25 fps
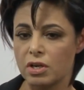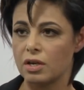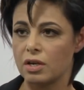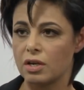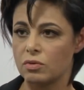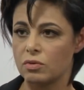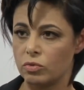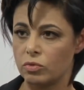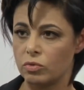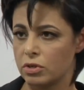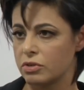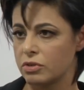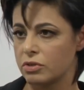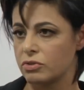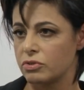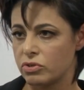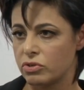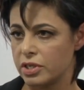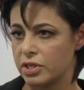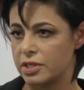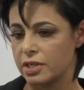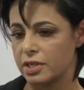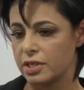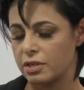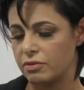and we'll go
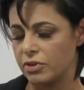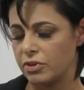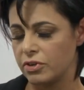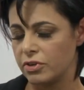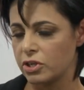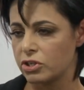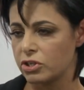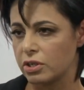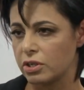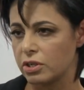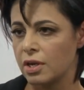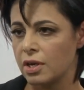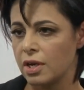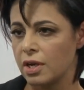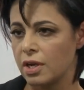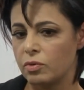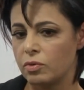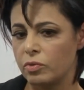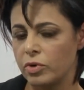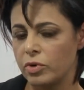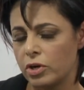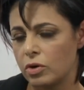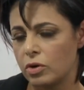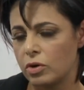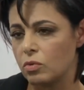straight to conviction.
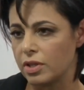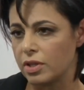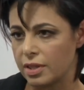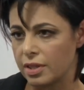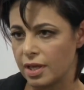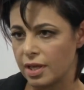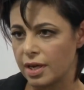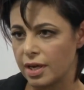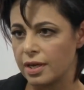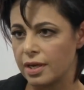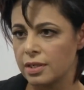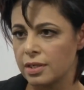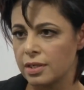We don't want that.